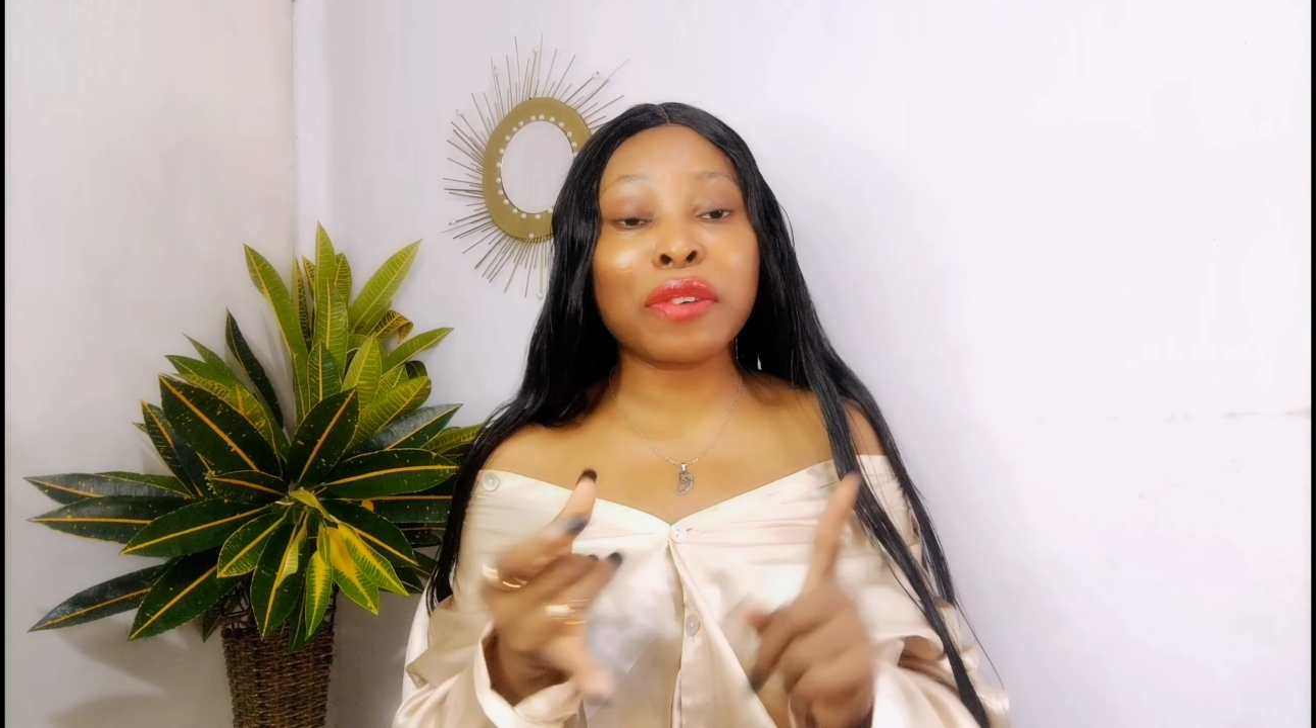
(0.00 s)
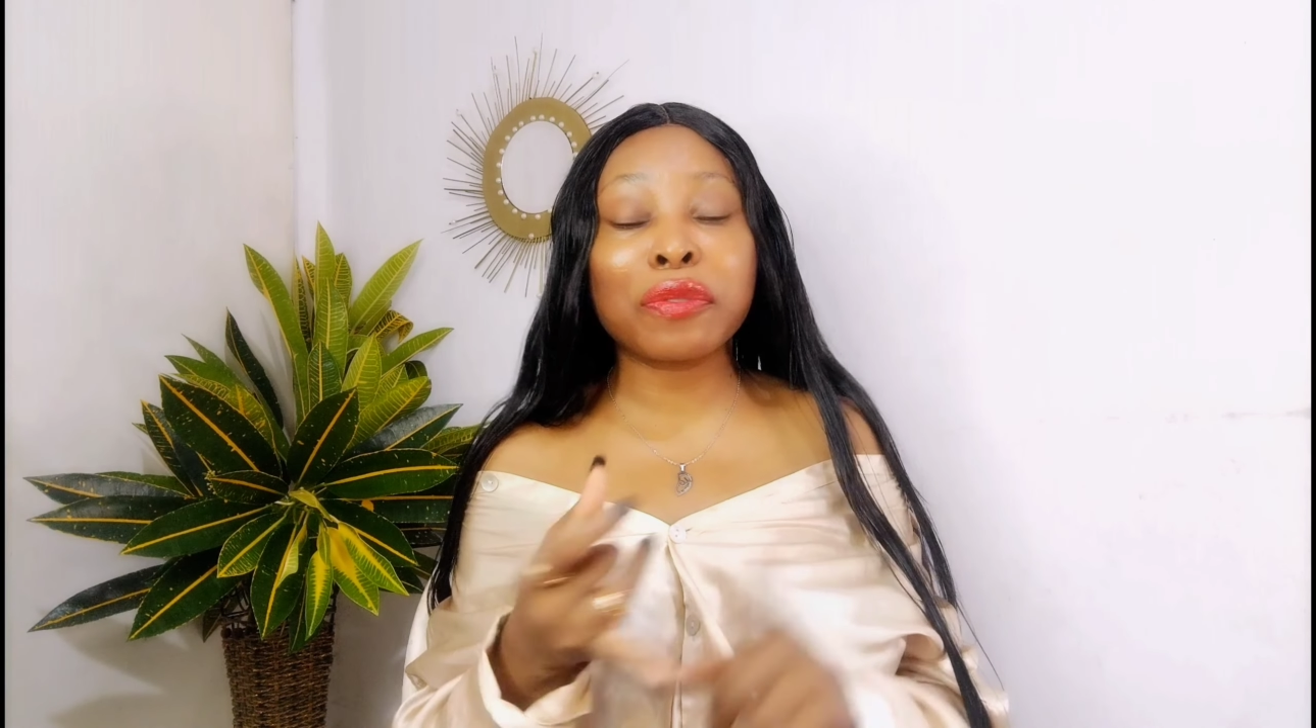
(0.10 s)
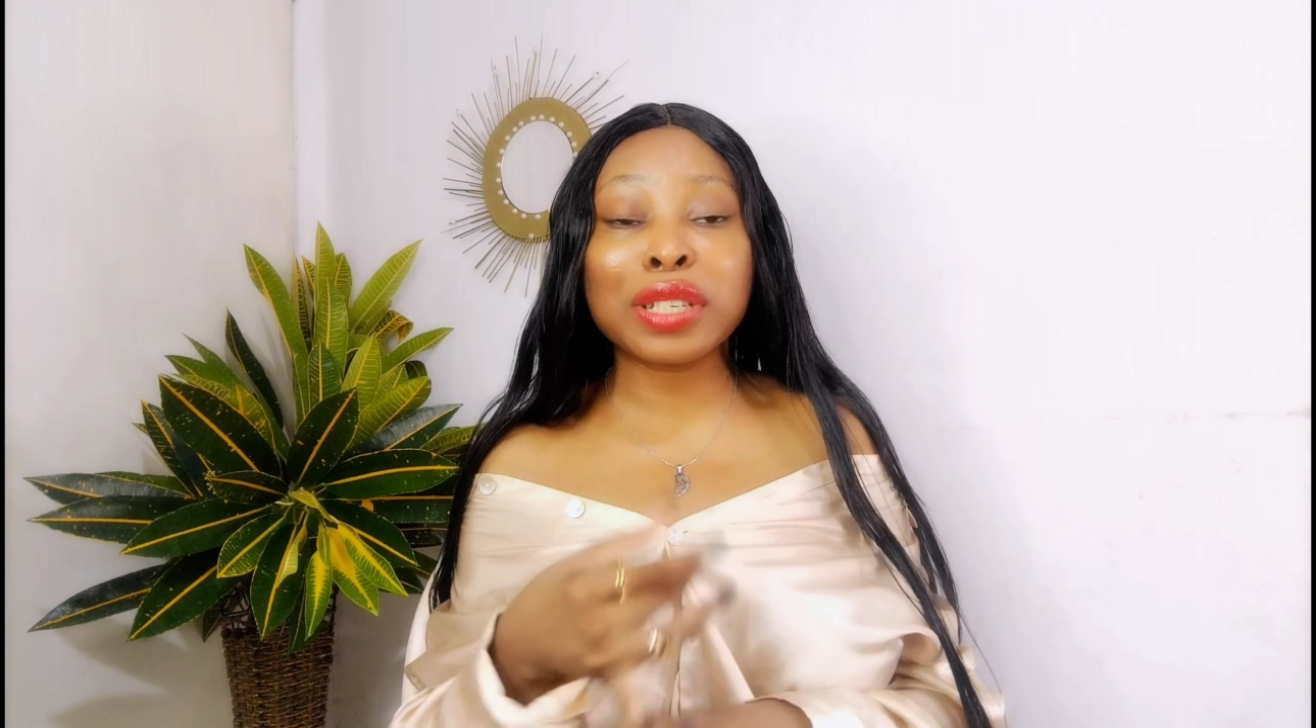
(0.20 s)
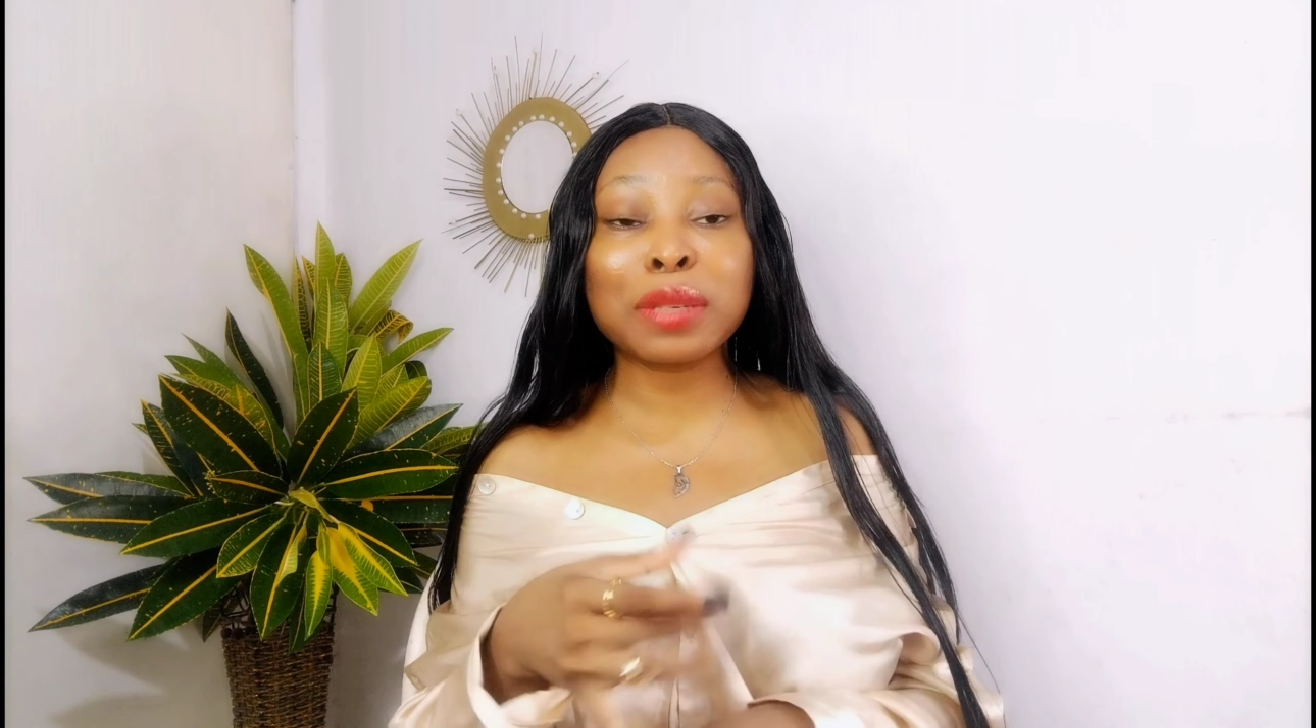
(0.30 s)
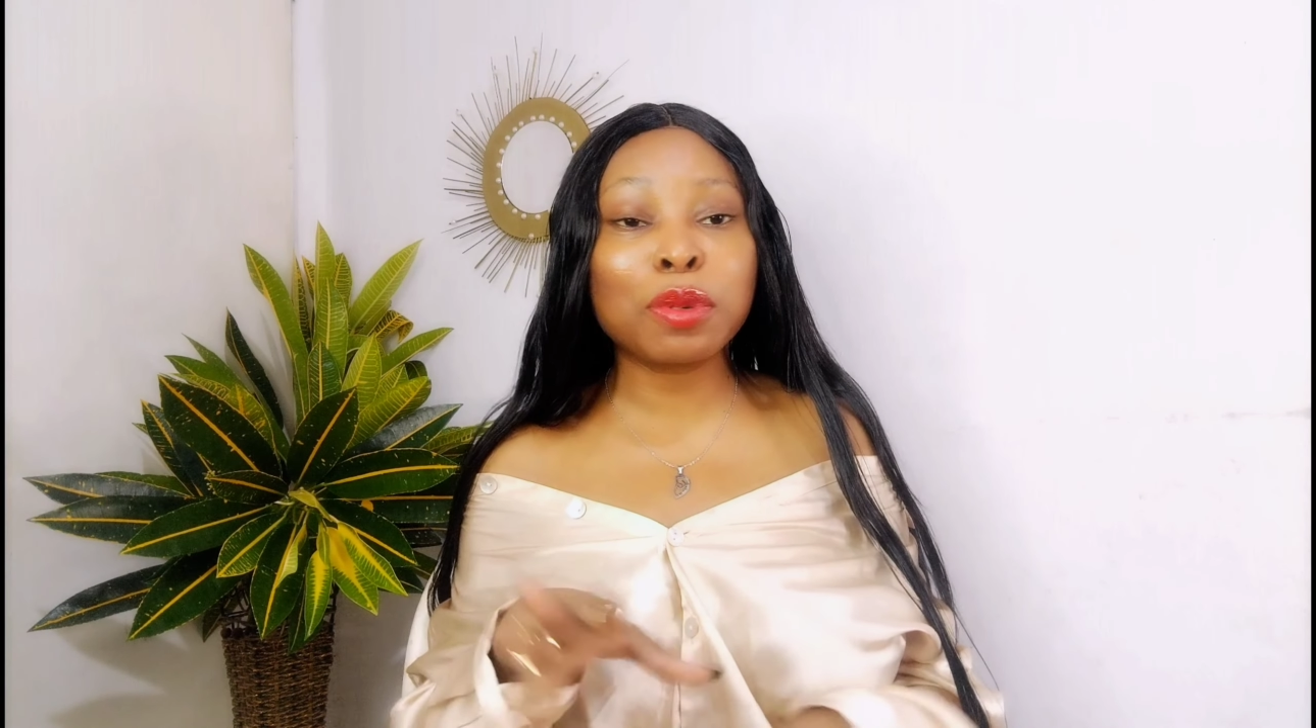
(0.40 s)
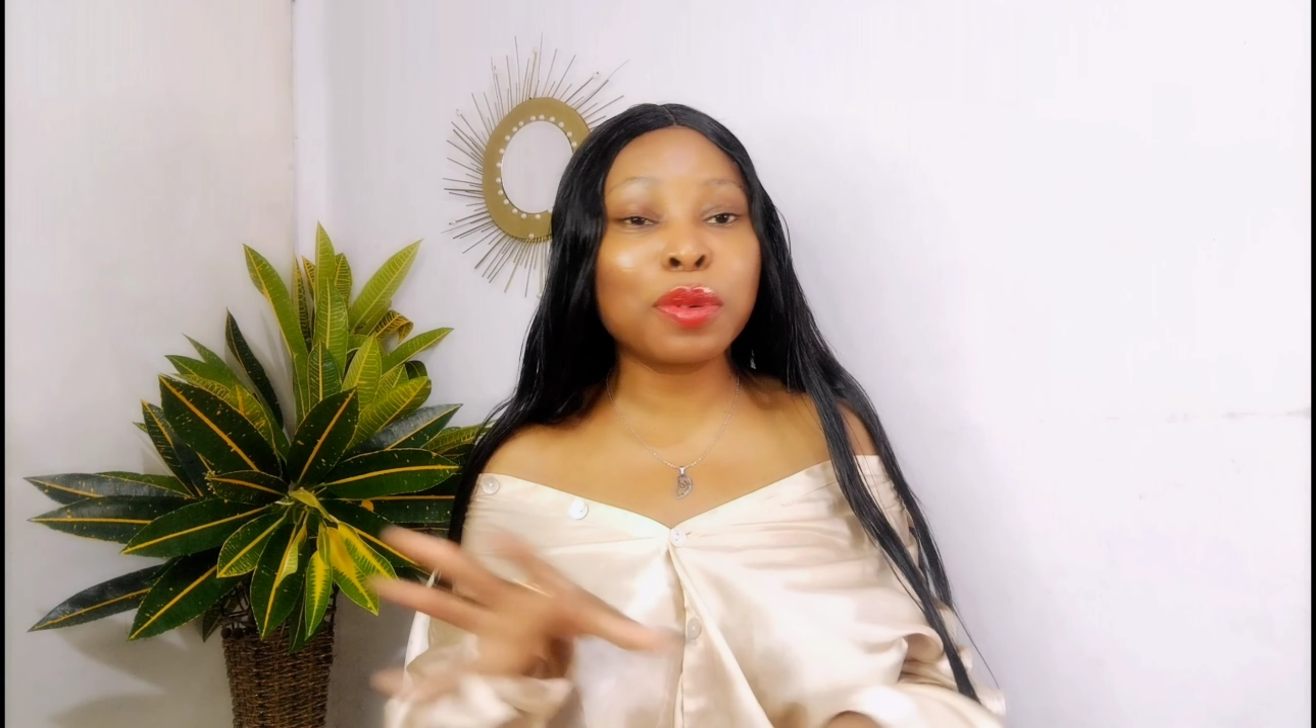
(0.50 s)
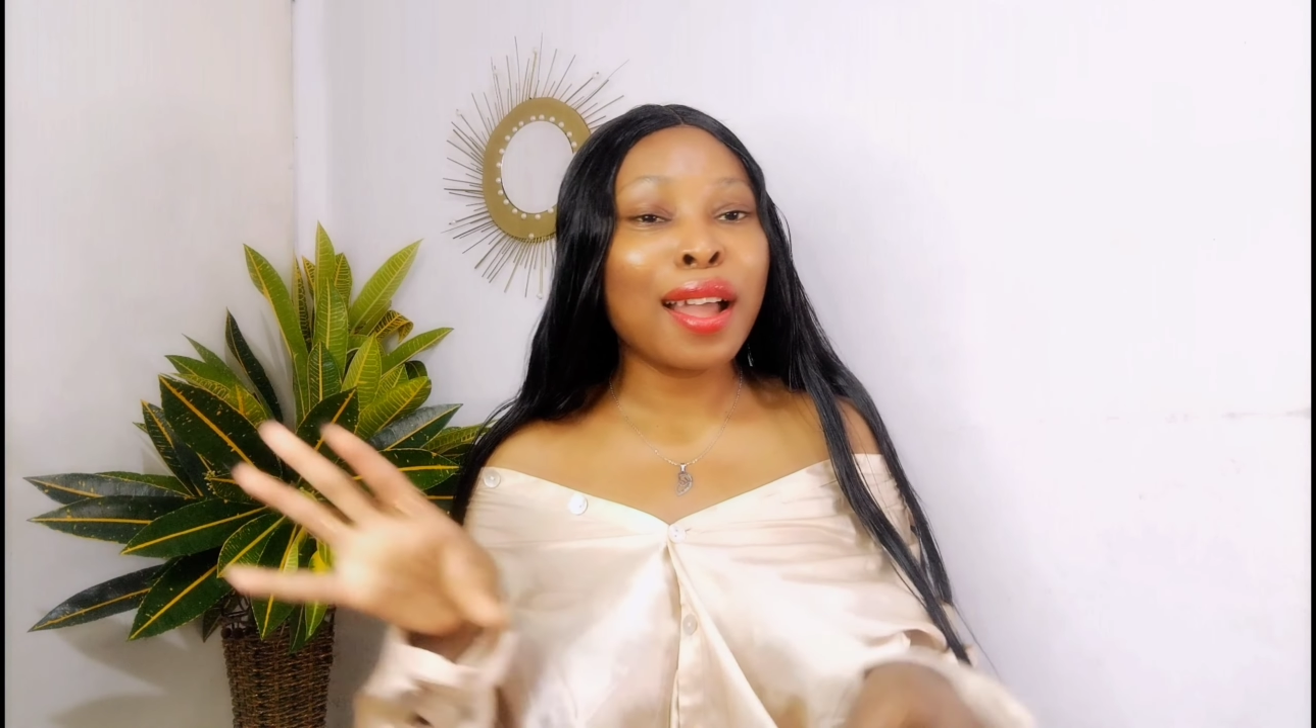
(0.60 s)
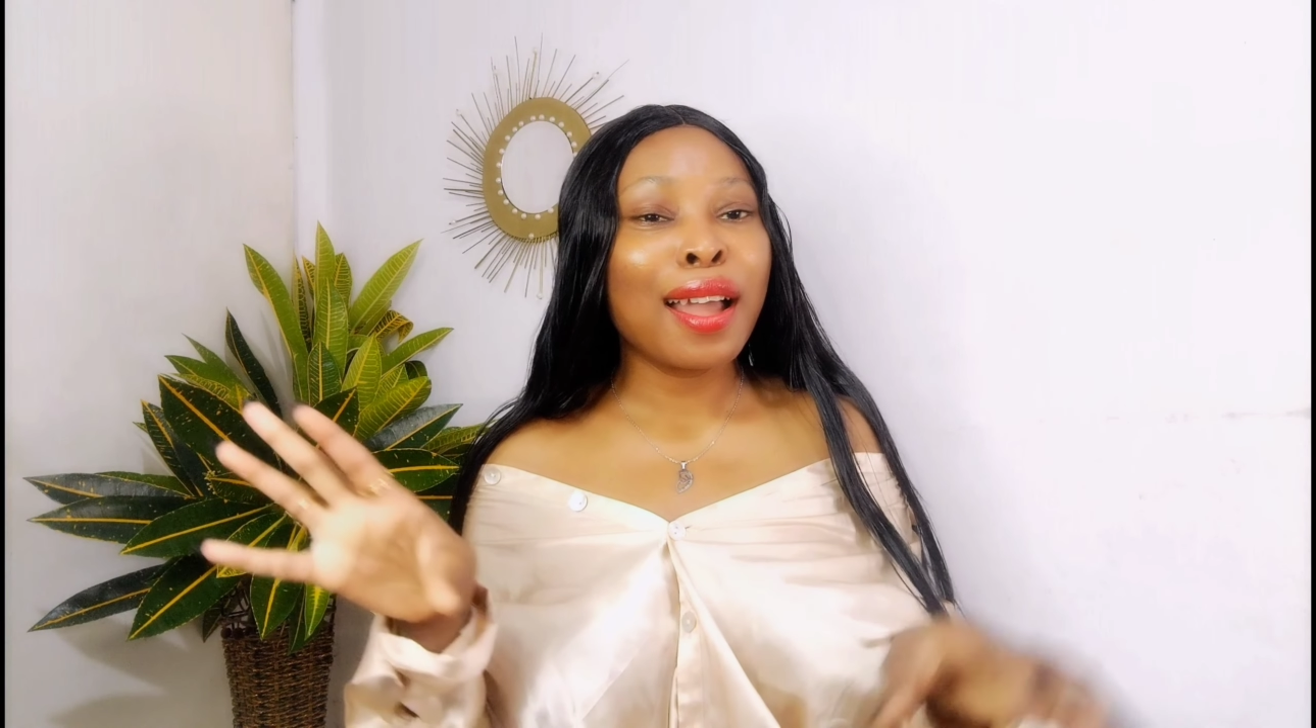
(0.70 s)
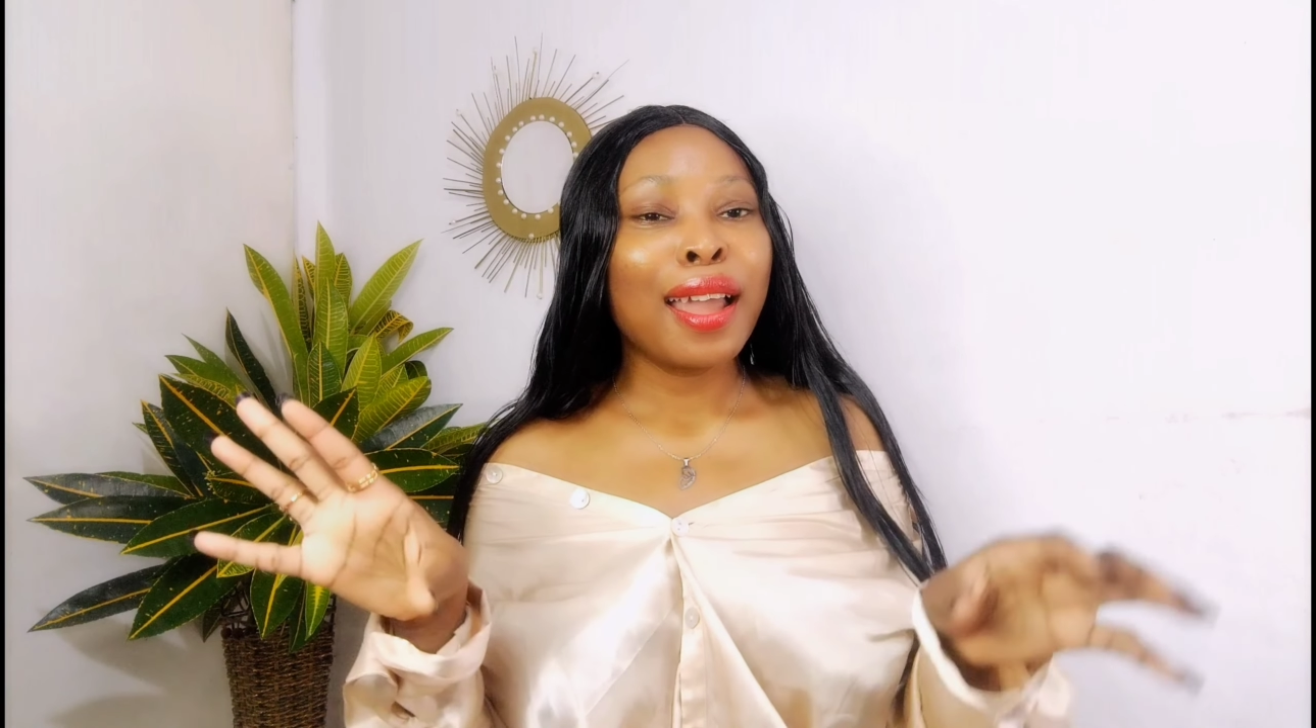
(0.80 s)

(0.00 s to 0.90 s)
affordable,